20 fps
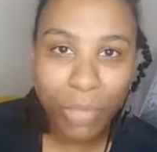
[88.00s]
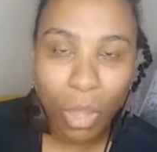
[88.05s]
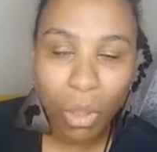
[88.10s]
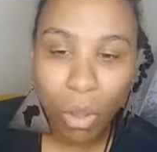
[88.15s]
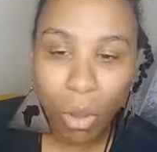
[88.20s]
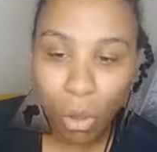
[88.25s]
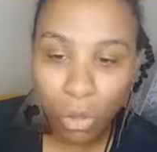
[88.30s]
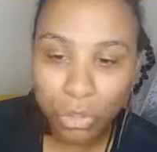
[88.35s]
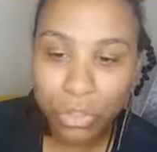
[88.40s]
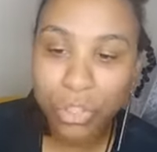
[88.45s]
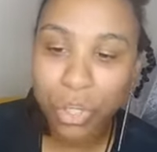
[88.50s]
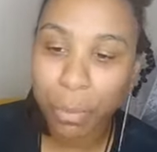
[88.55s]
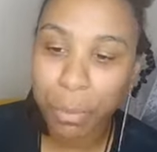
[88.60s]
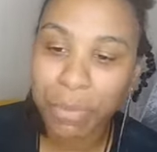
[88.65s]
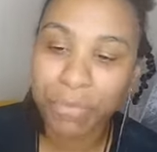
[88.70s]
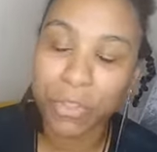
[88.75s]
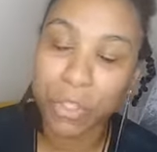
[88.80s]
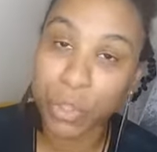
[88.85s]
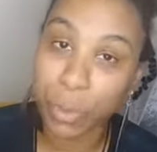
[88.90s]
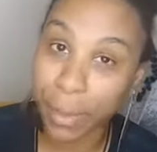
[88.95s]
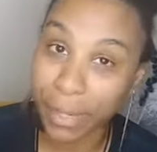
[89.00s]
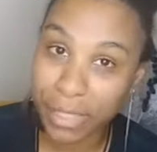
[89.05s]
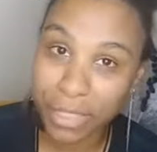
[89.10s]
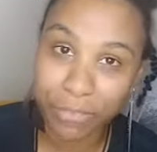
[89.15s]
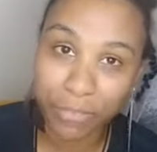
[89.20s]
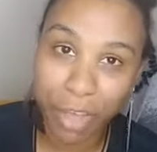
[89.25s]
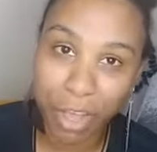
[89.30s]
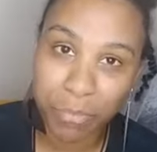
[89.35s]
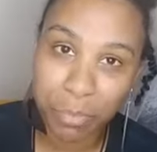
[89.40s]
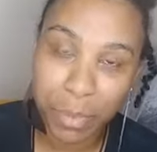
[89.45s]
on top of the
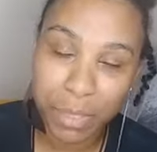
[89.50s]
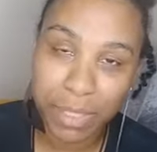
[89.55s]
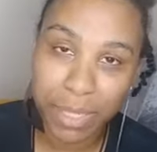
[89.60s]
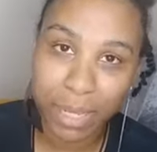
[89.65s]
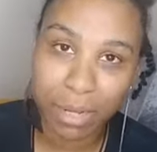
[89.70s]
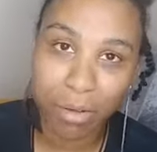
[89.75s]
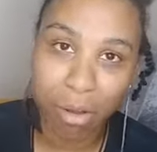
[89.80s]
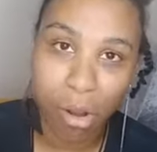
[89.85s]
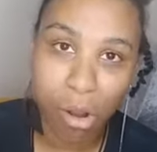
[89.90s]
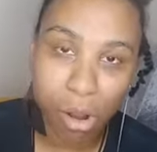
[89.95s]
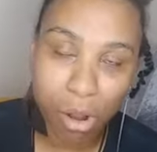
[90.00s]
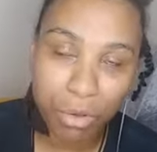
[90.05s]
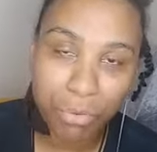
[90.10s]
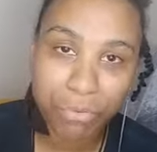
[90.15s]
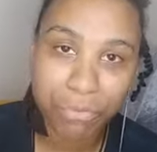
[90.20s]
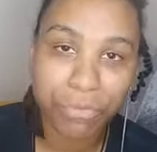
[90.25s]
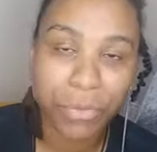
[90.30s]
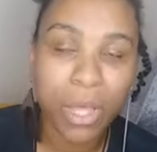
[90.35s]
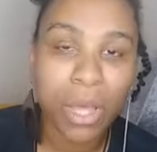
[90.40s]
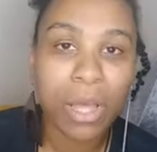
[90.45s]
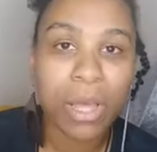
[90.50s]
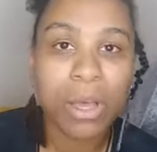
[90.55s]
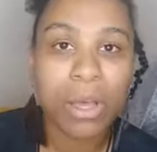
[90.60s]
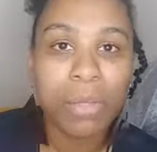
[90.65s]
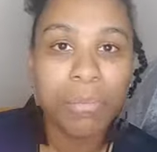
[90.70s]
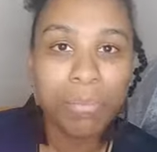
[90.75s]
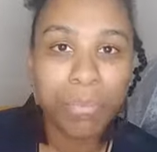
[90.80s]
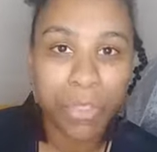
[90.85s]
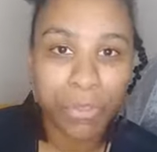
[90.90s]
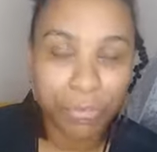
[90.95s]
25% off
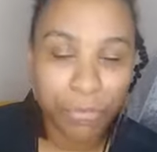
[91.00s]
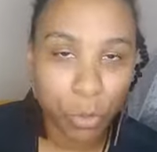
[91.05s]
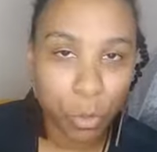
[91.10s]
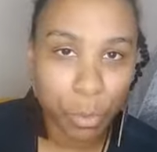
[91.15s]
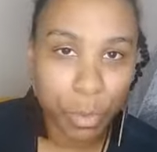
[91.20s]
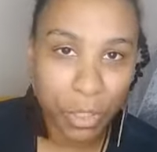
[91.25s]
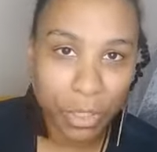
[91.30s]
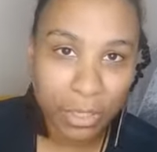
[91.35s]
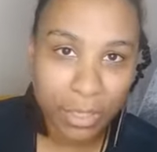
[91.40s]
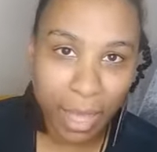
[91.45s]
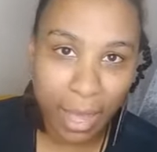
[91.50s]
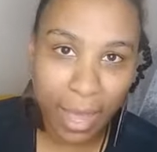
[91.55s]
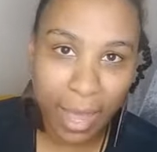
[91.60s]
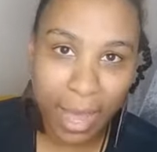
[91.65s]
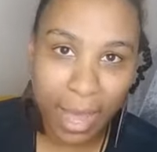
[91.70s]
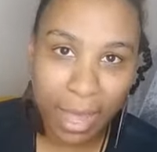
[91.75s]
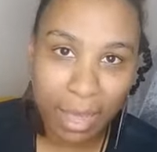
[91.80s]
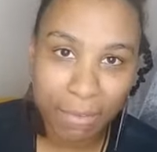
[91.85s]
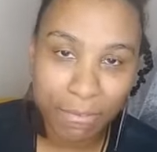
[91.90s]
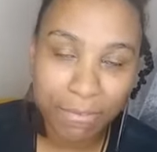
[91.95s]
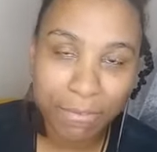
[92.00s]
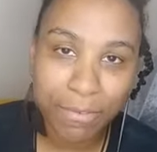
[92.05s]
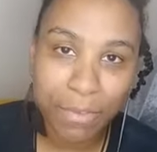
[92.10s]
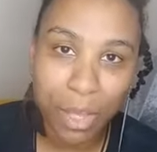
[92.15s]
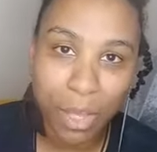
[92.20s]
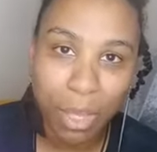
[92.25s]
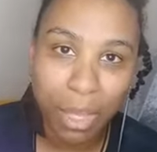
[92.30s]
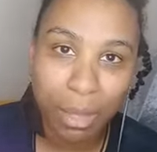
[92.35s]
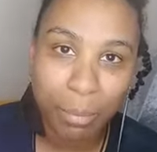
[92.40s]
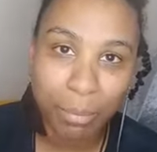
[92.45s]
the 4 books that I have
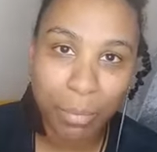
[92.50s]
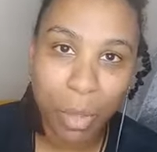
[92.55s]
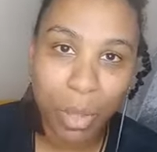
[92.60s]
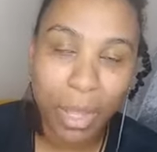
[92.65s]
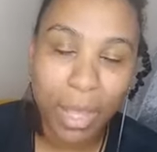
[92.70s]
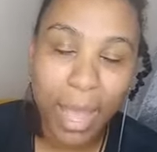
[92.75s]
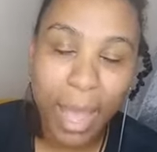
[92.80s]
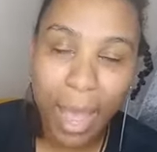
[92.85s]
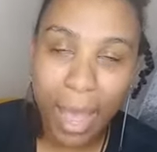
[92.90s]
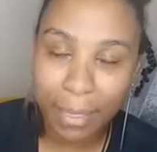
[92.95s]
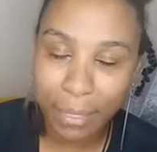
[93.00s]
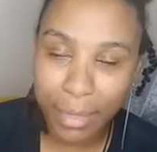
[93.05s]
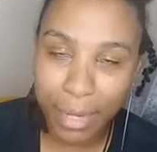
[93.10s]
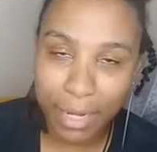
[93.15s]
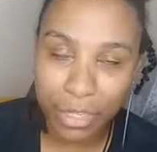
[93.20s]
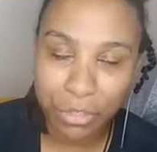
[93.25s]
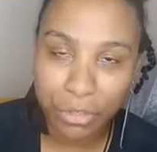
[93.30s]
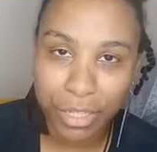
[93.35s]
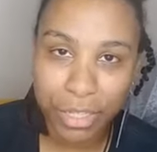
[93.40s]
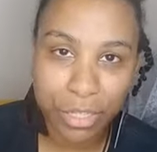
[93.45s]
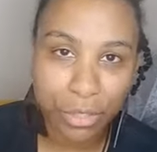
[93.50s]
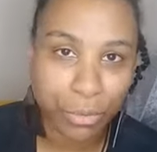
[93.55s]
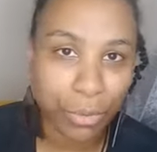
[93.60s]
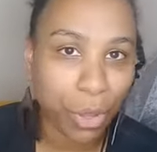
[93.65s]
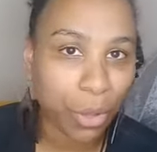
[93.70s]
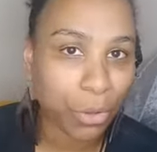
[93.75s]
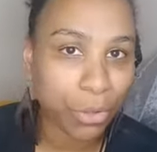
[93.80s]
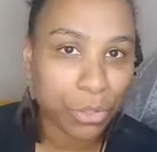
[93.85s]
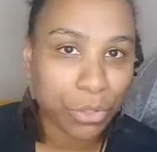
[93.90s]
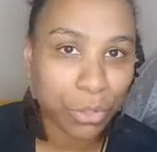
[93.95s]
at
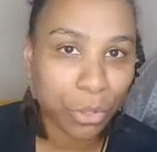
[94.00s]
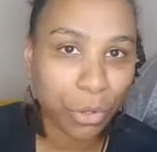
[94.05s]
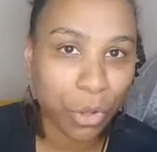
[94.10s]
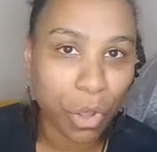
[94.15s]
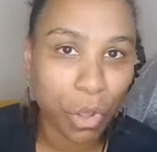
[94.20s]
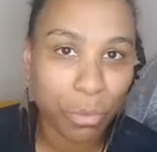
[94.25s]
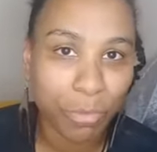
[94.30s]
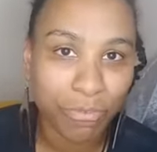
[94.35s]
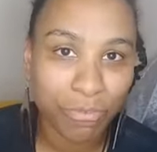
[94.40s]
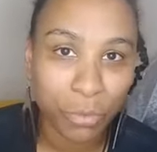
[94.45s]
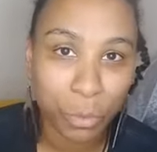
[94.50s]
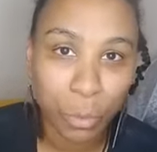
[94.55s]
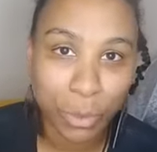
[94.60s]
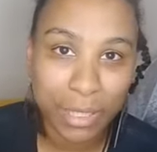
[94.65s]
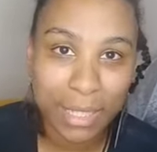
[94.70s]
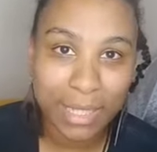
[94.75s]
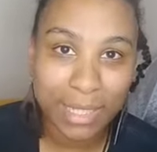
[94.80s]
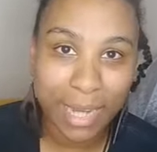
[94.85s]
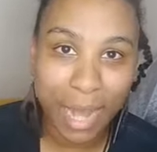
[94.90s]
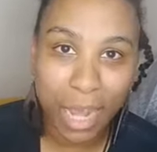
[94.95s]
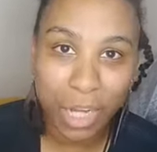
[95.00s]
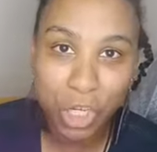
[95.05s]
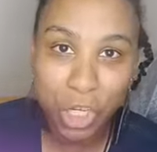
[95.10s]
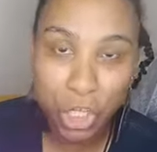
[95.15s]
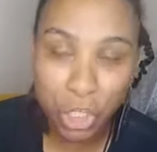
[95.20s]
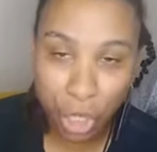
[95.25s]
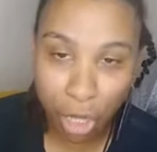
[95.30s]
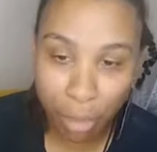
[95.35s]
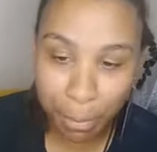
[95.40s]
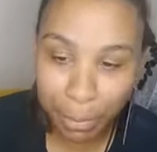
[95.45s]

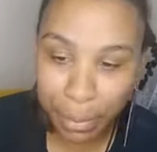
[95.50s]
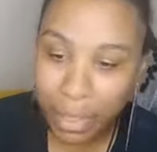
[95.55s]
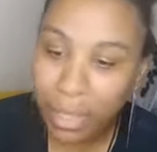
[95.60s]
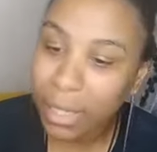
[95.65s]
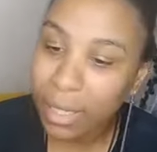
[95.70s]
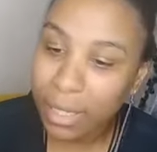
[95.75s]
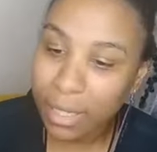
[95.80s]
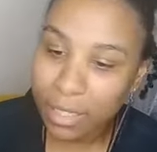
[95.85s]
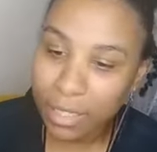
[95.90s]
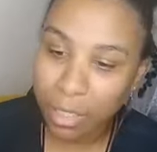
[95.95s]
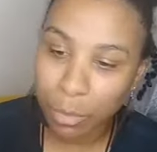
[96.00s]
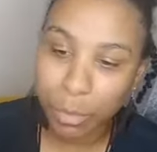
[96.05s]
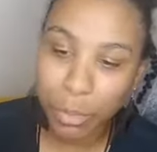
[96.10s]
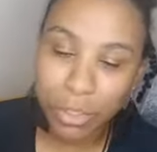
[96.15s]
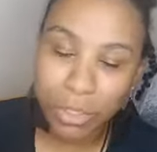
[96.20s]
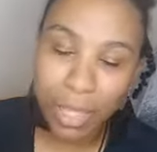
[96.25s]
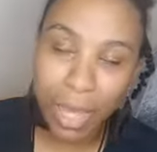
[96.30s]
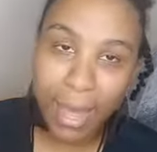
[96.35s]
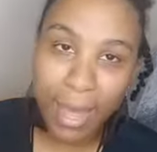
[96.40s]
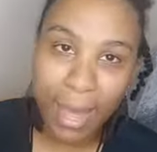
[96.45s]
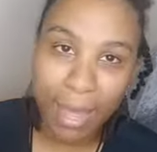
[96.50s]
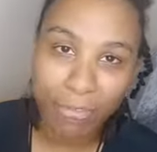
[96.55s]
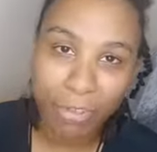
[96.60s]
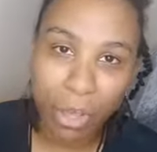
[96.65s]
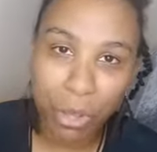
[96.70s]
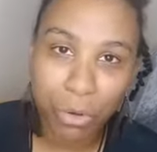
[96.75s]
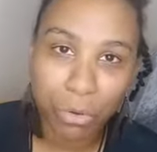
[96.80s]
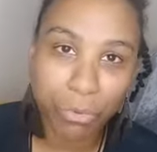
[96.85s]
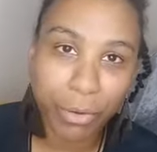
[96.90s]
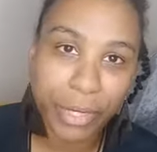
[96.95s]
thenaturallyyoucoach.com/shop. So the books that I have
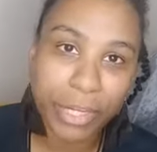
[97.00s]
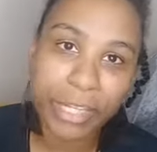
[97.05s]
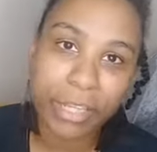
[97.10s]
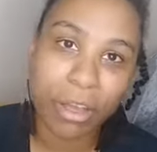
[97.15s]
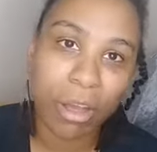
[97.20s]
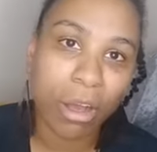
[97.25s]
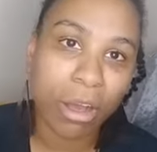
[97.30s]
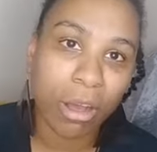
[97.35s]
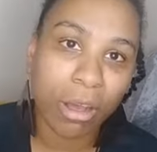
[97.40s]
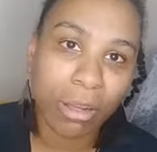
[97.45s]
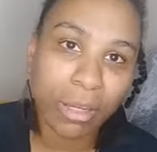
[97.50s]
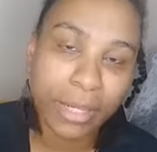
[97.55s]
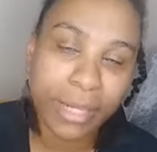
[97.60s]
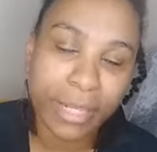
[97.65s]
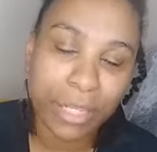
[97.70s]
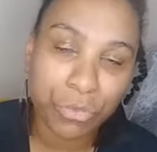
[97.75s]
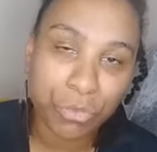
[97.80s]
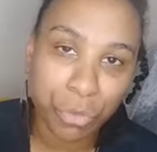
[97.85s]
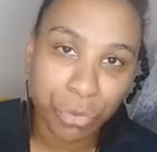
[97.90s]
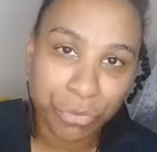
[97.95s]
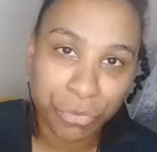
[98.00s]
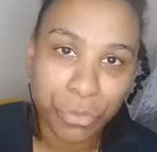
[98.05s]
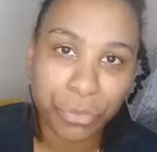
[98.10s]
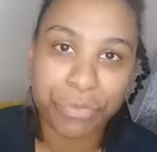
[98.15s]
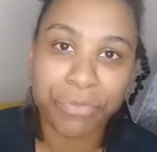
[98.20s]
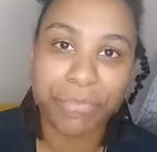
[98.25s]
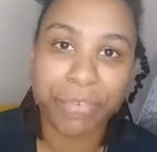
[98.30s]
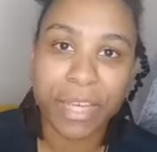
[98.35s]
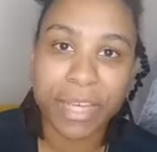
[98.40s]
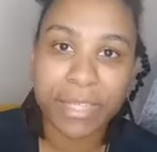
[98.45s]
out already are Leah's Raw Food
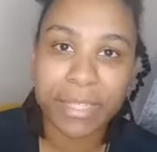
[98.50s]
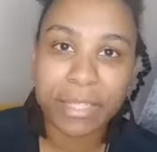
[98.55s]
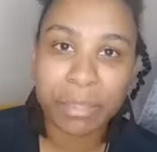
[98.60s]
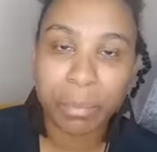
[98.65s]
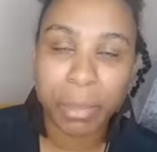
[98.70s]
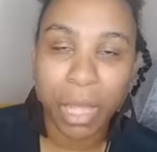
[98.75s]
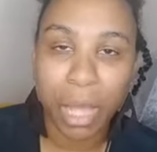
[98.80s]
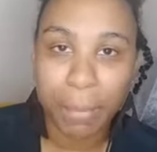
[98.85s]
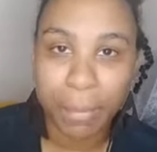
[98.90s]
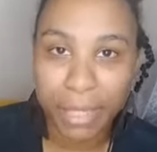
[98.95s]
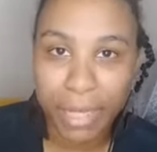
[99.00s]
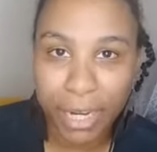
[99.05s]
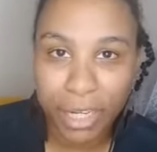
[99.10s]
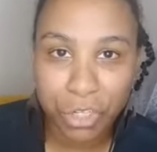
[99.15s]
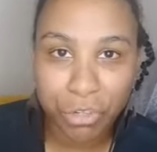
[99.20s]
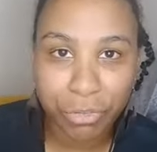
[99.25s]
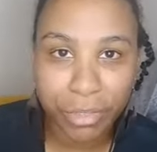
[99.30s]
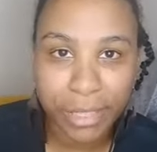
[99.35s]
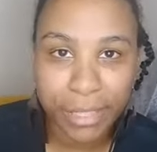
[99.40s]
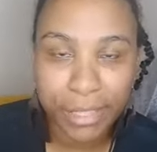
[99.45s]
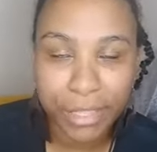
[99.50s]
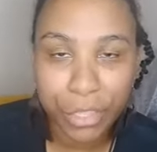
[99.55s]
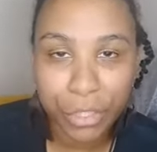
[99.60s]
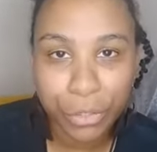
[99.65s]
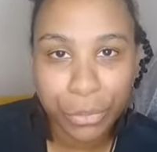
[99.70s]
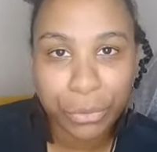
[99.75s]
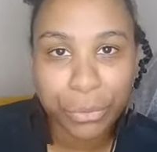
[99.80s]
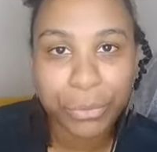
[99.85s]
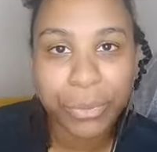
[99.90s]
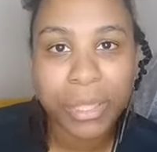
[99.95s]
Feast, Becoming Naturally
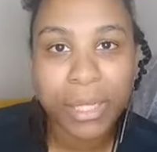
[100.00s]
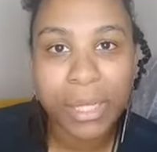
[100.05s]
You,